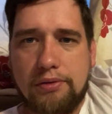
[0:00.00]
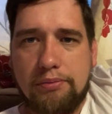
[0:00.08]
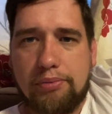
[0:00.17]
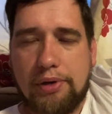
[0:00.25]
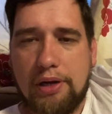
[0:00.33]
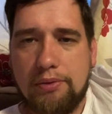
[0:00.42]

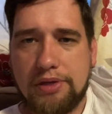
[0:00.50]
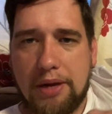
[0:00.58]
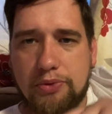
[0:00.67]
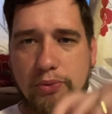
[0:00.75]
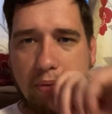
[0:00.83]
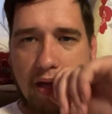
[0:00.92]
But that was
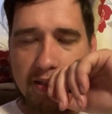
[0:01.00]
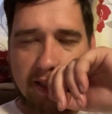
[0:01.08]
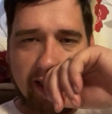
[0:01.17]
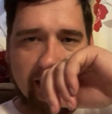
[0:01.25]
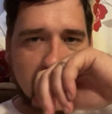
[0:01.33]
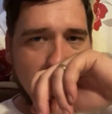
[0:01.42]
absolute blast
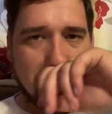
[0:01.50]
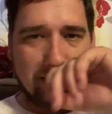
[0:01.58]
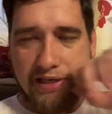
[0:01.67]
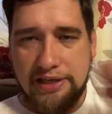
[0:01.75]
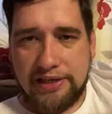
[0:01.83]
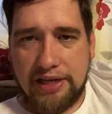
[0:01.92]
seeing
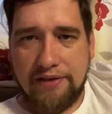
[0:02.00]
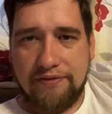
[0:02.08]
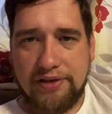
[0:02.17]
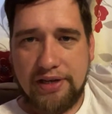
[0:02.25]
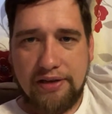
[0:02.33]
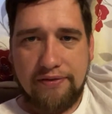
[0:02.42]

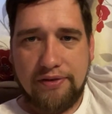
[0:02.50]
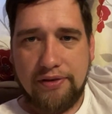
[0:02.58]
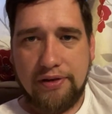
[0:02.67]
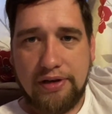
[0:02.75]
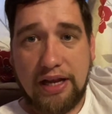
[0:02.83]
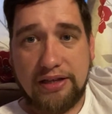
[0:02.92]
Dave
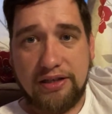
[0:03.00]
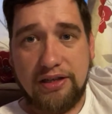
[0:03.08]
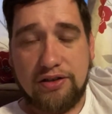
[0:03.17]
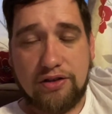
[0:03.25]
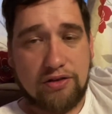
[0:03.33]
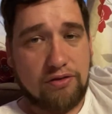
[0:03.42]
and
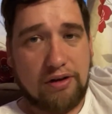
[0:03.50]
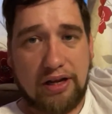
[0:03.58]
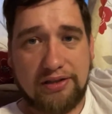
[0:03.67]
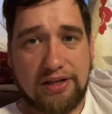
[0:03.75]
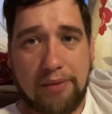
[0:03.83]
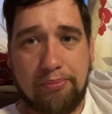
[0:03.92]
Leslie. Like I
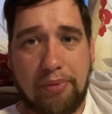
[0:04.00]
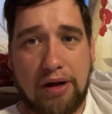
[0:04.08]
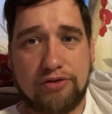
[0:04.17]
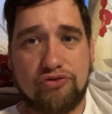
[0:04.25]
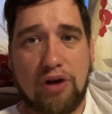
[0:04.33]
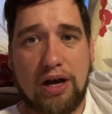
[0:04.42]
say, I
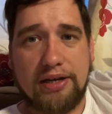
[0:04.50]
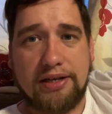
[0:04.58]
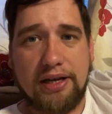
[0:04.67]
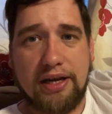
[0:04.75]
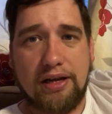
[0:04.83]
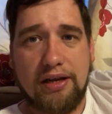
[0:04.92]
dragged.
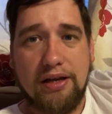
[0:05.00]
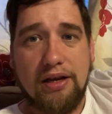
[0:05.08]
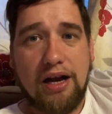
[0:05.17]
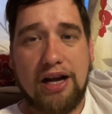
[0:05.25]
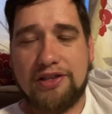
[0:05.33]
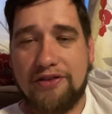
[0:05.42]

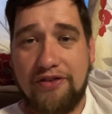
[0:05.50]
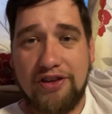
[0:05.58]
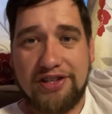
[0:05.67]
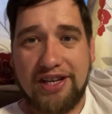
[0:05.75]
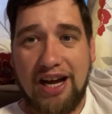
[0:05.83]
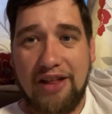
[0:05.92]
That's the
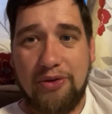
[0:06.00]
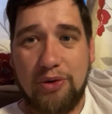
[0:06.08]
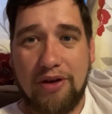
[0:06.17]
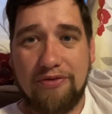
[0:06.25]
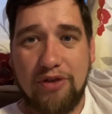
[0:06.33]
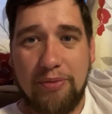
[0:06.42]
first thing I thought
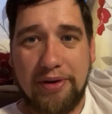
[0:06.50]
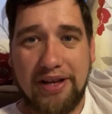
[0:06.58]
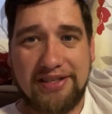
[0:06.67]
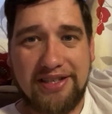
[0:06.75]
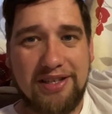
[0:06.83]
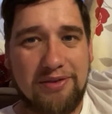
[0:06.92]
of, Rob, when I
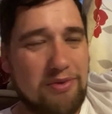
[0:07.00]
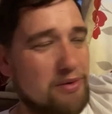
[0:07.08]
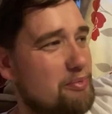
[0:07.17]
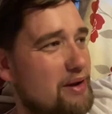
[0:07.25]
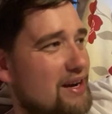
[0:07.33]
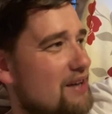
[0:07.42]
seen the
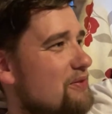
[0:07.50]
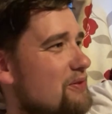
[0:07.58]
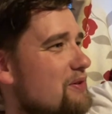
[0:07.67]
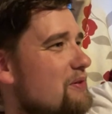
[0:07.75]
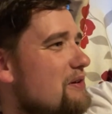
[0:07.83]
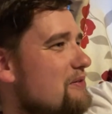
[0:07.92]
woodpecker. I
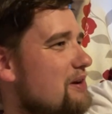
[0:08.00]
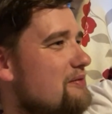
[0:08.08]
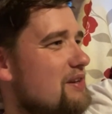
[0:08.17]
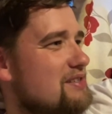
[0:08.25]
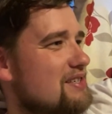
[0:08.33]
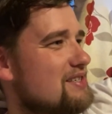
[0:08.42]
thought, oh, quite
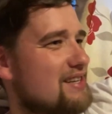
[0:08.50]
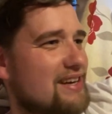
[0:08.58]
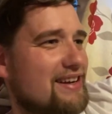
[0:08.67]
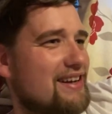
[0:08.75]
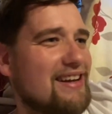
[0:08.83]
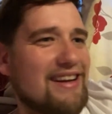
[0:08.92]
fancy a
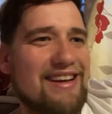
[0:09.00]
cider.